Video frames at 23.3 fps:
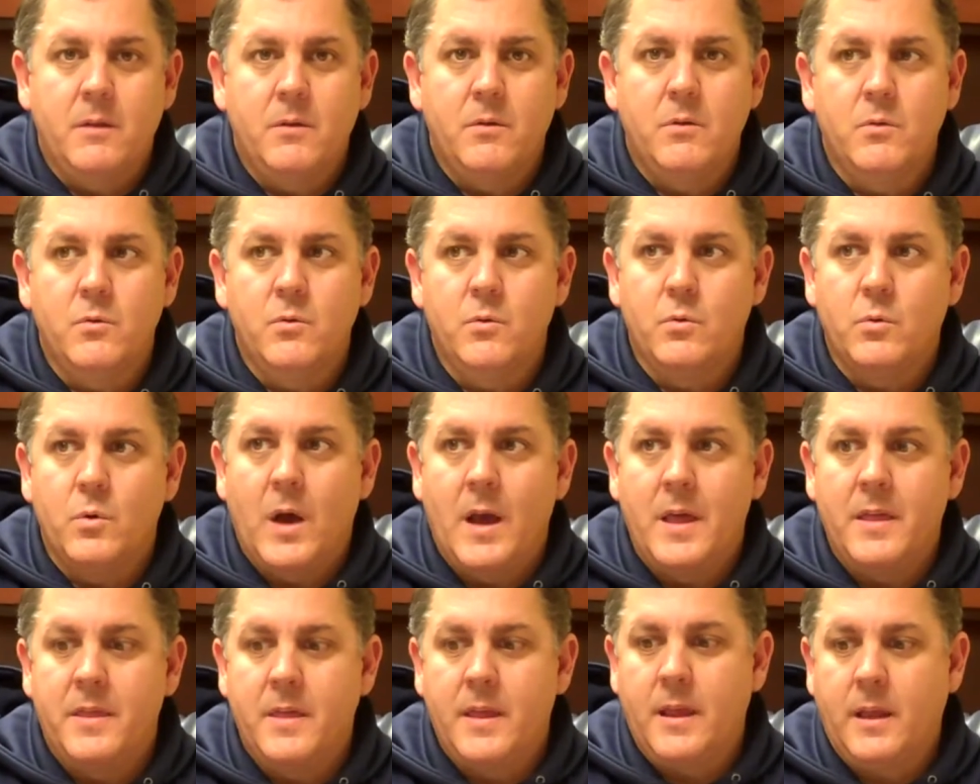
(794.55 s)
who
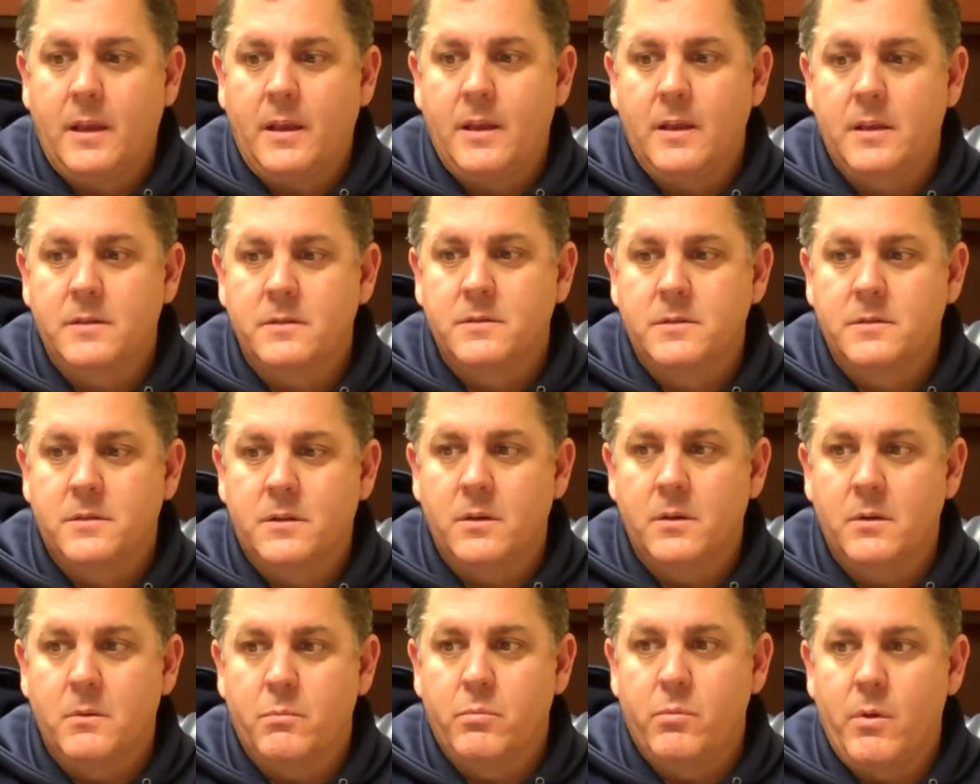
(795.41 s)
I think is
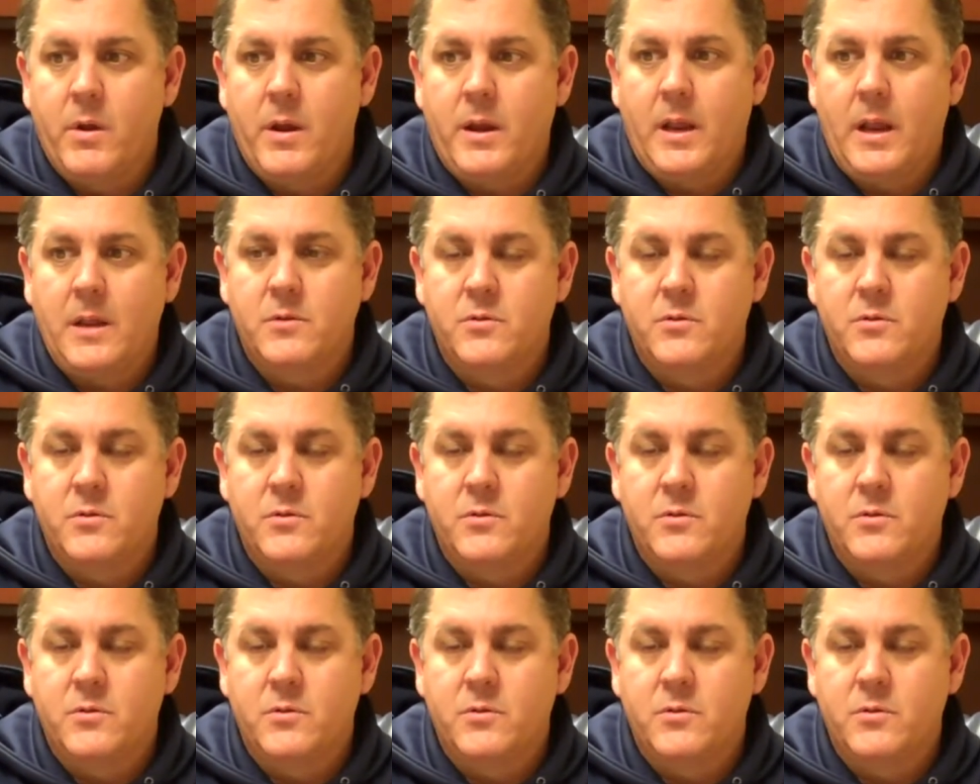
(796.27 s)
going to bring a